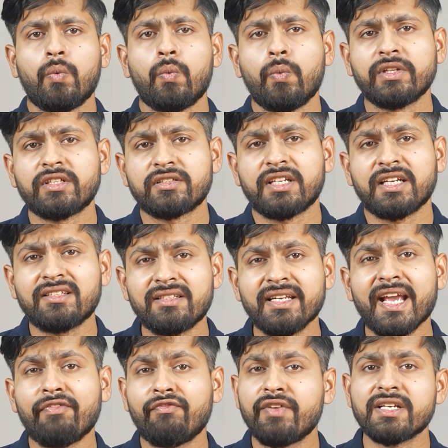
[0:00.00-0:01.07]
With a 60
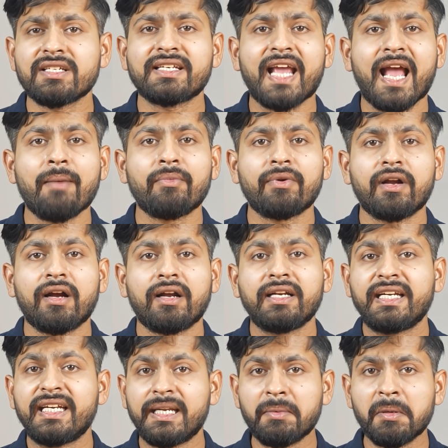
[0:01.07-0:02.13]
FPS camera,
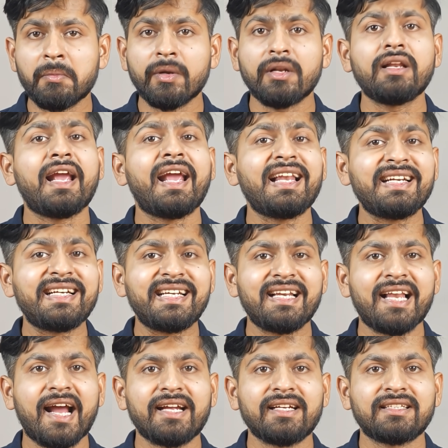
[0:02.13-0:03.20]
dimmable
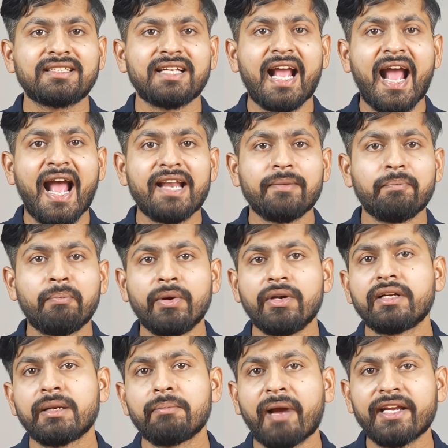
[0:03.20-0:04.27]
LED lights and
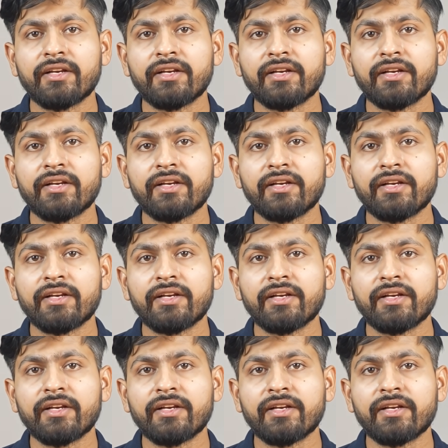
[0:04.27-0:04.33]
built-in